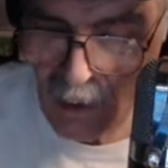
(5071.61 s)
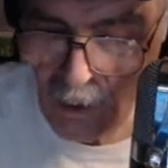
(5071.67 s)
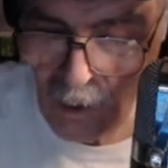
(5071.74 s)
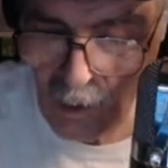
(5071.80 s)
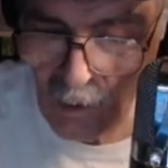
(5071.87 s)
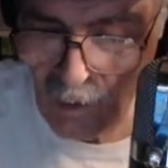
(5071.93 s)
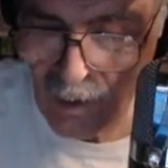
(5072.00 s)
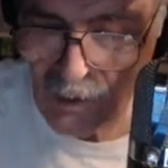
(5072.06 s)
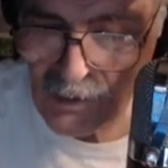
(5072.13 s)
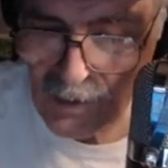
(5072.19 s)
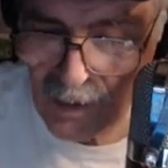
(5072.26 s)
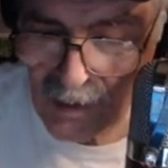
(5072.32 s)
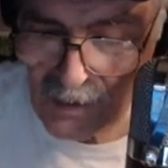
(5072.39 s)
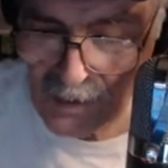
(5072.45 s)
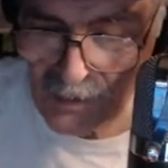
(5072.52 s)
Who else
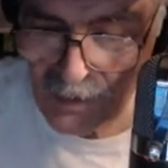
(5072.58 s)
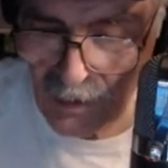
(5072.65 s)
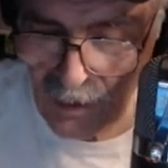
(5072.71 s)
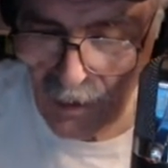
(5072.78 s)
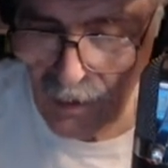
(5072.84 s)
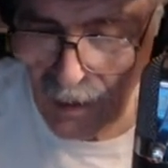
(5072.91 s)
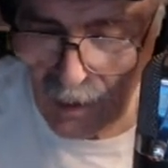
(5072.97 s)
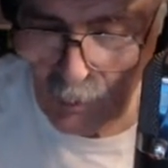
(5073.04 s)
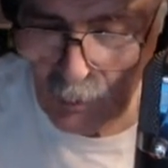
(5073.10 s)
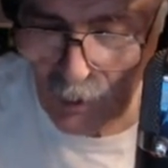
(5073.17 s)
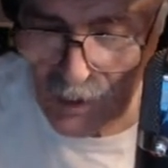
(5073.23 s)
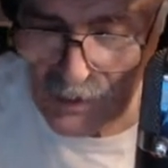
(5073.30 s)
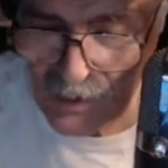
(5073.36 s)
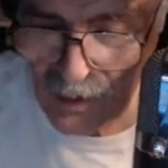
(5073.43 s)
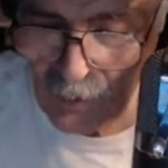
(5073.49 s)
is any
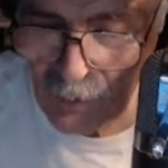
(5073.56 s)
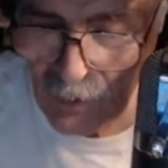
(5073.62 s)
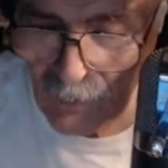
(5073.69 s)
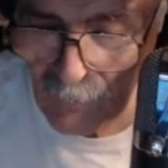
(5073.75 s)
place anywhere?